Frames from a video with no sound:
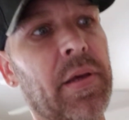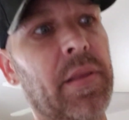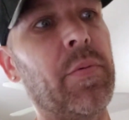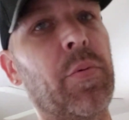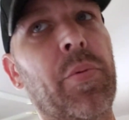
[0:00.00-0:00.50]

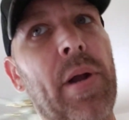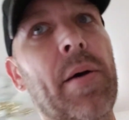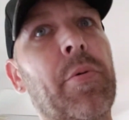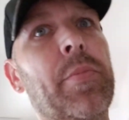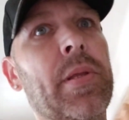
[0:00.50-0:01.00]
They will
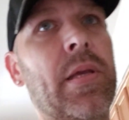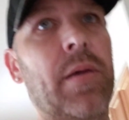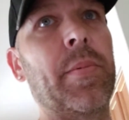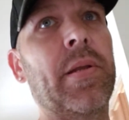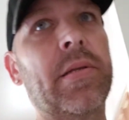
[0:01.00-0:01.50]
probably
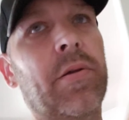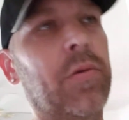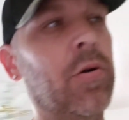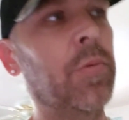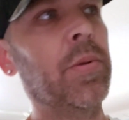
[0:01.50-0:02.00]
come in and tear the
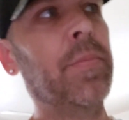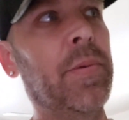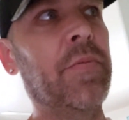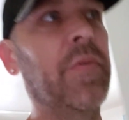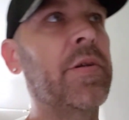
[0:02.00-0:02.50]
carpet up
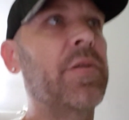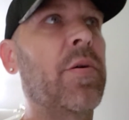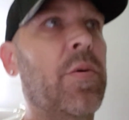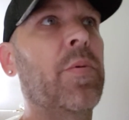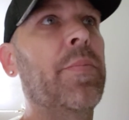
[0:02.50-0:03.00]
and finish the
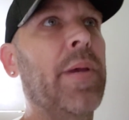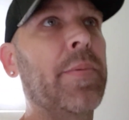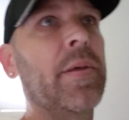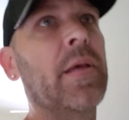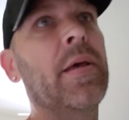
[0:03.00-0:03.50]
hardwood,
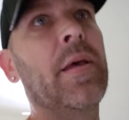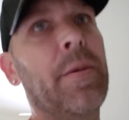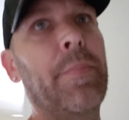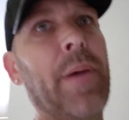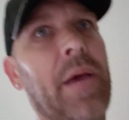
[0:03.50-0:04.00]
maybe.
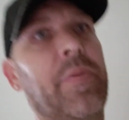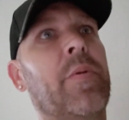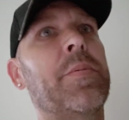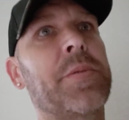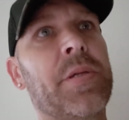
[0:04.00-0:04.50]

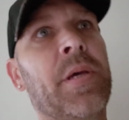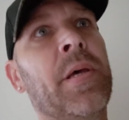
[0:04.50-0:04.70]
Bathrooms.